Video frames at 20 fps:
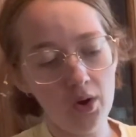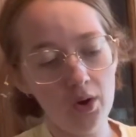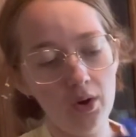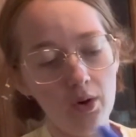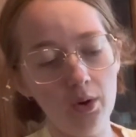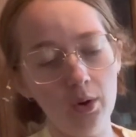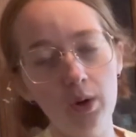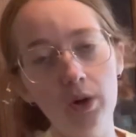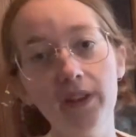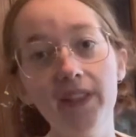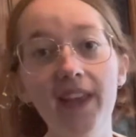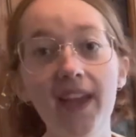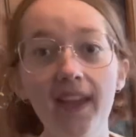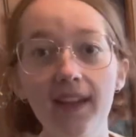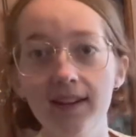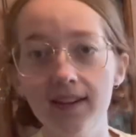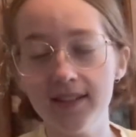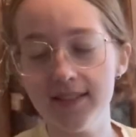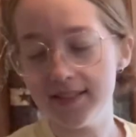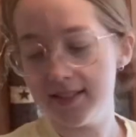or the
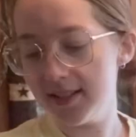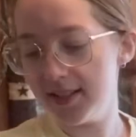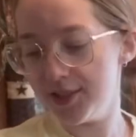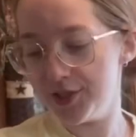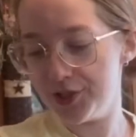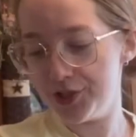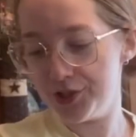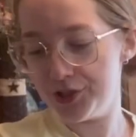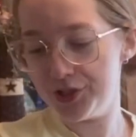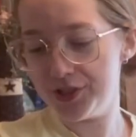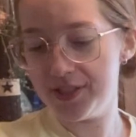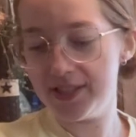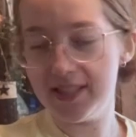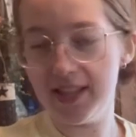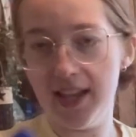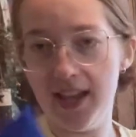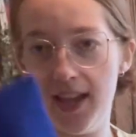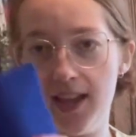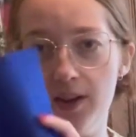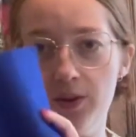hairs, I guess I should
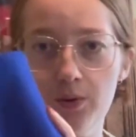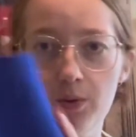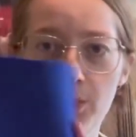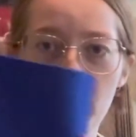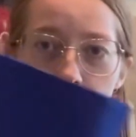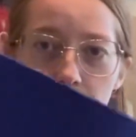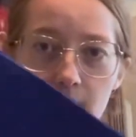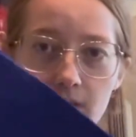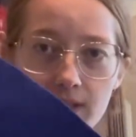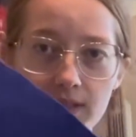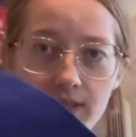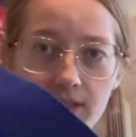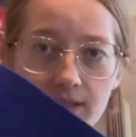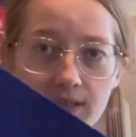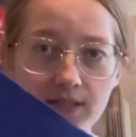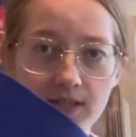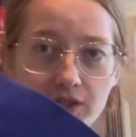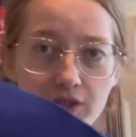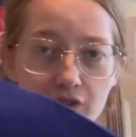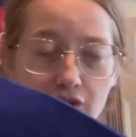say, on
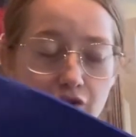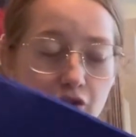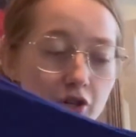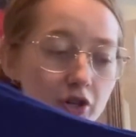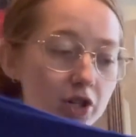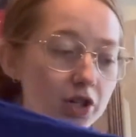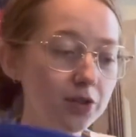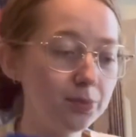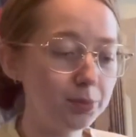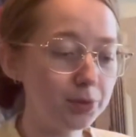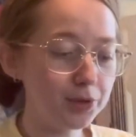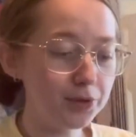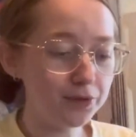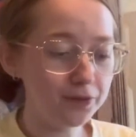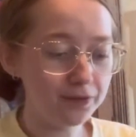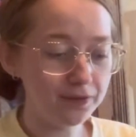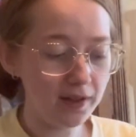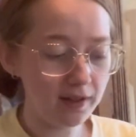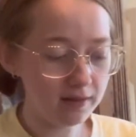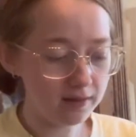this darker blue
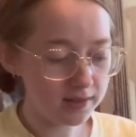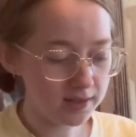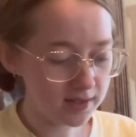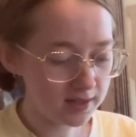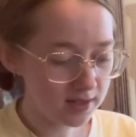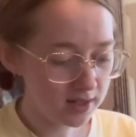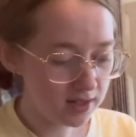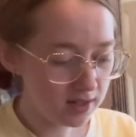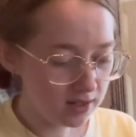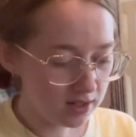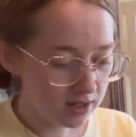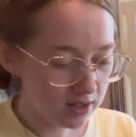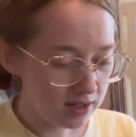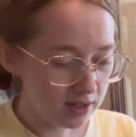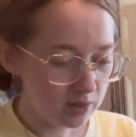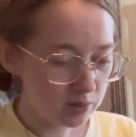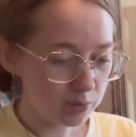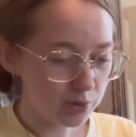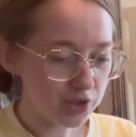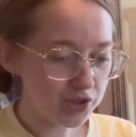felt,
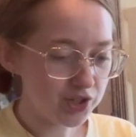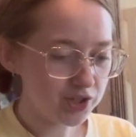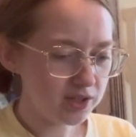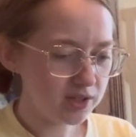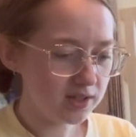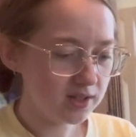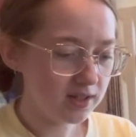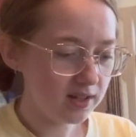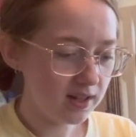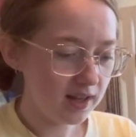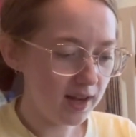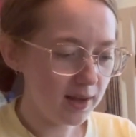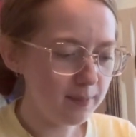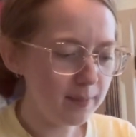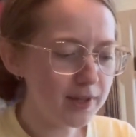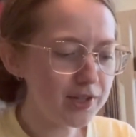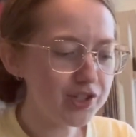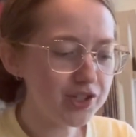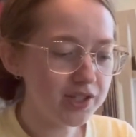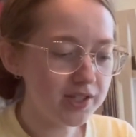which I
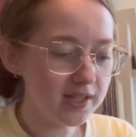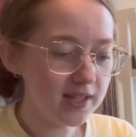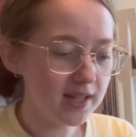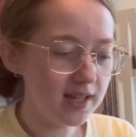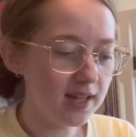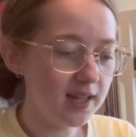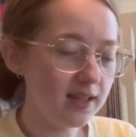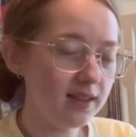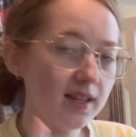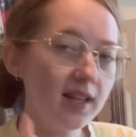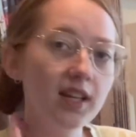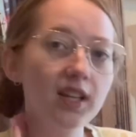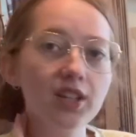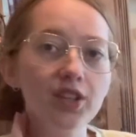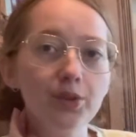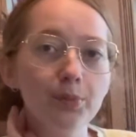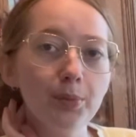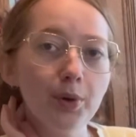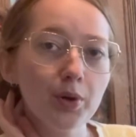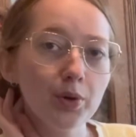mentioned it in like
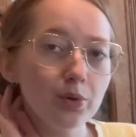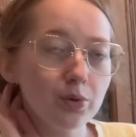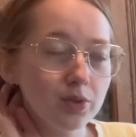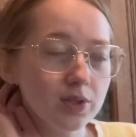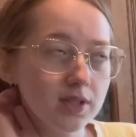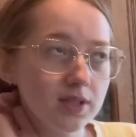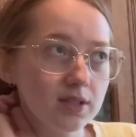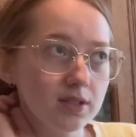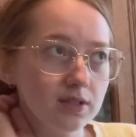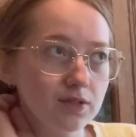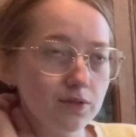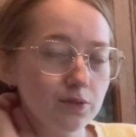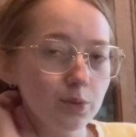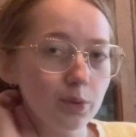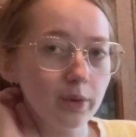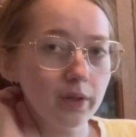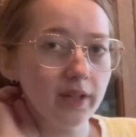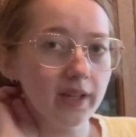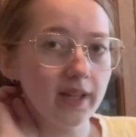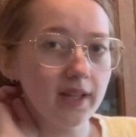the post
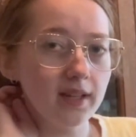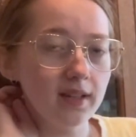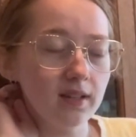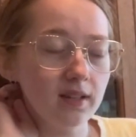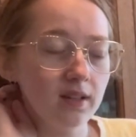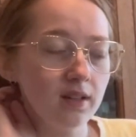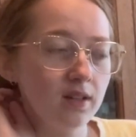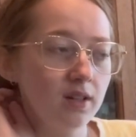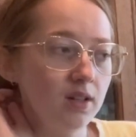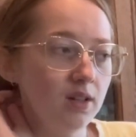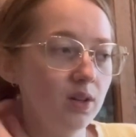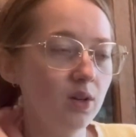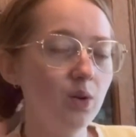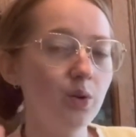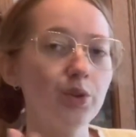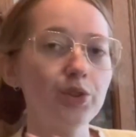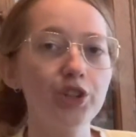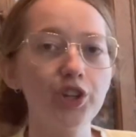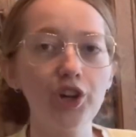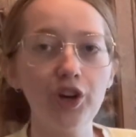for like
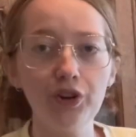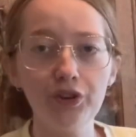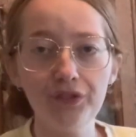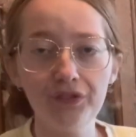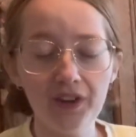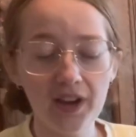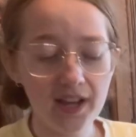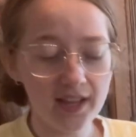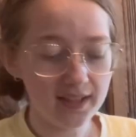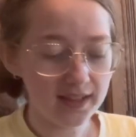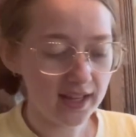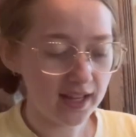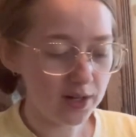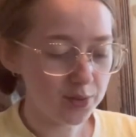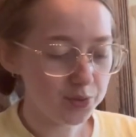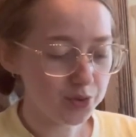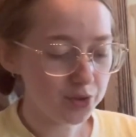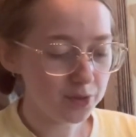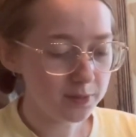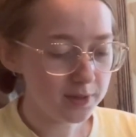on the Ko-Fi that it
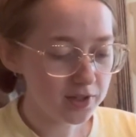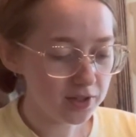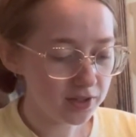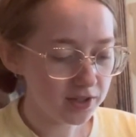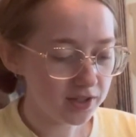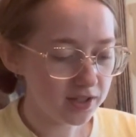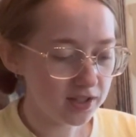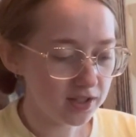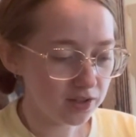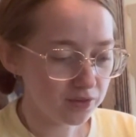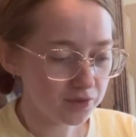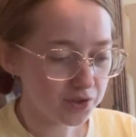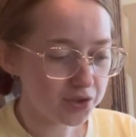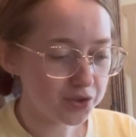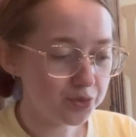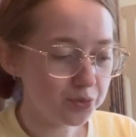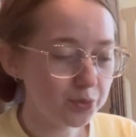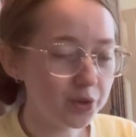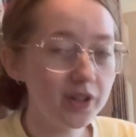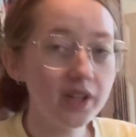was going to be darker than the
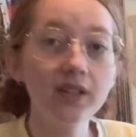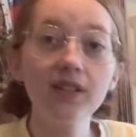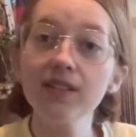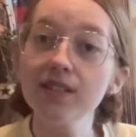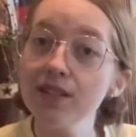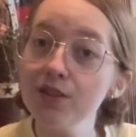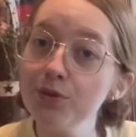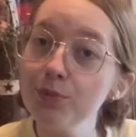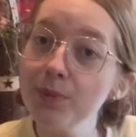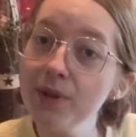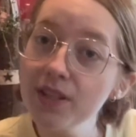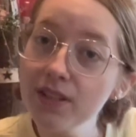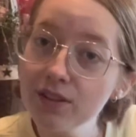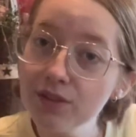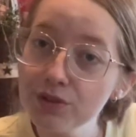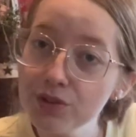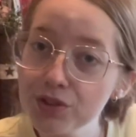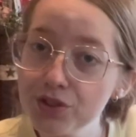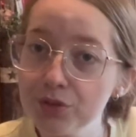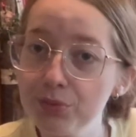original one because they don't make the
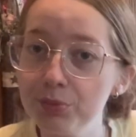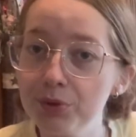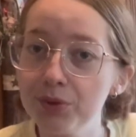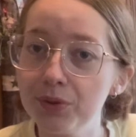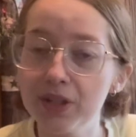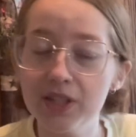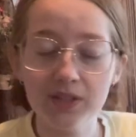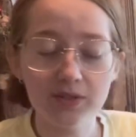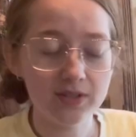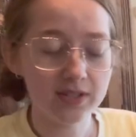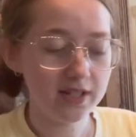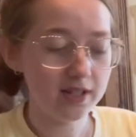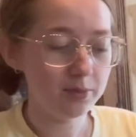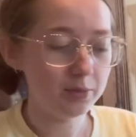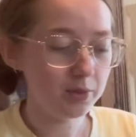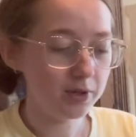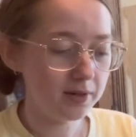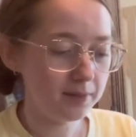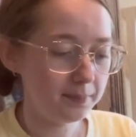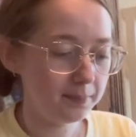original blue I used
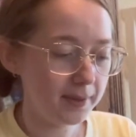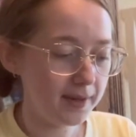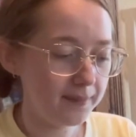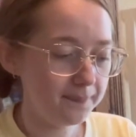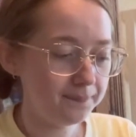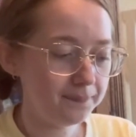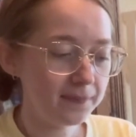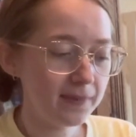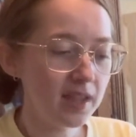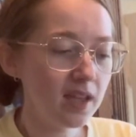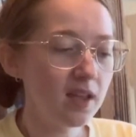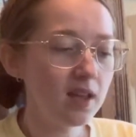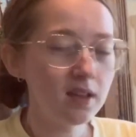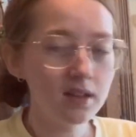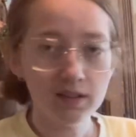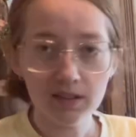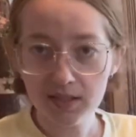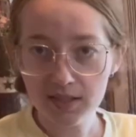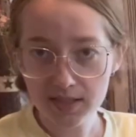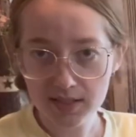anymore. But
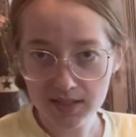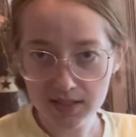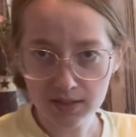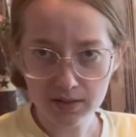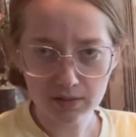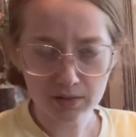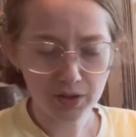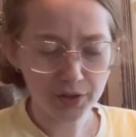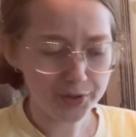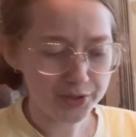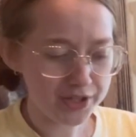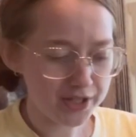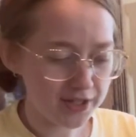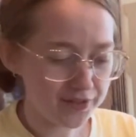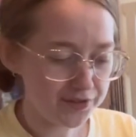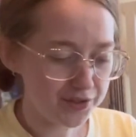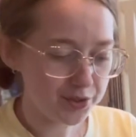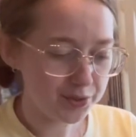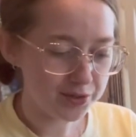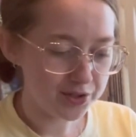this is still close enough
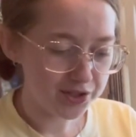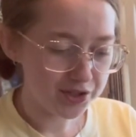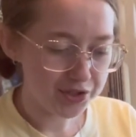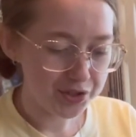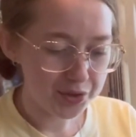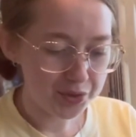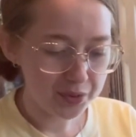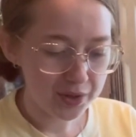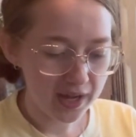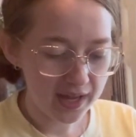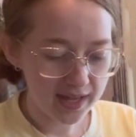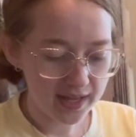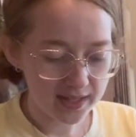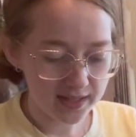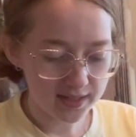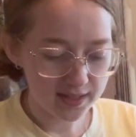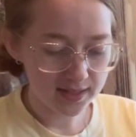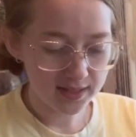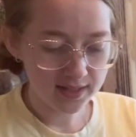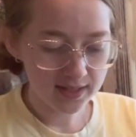to a suit, and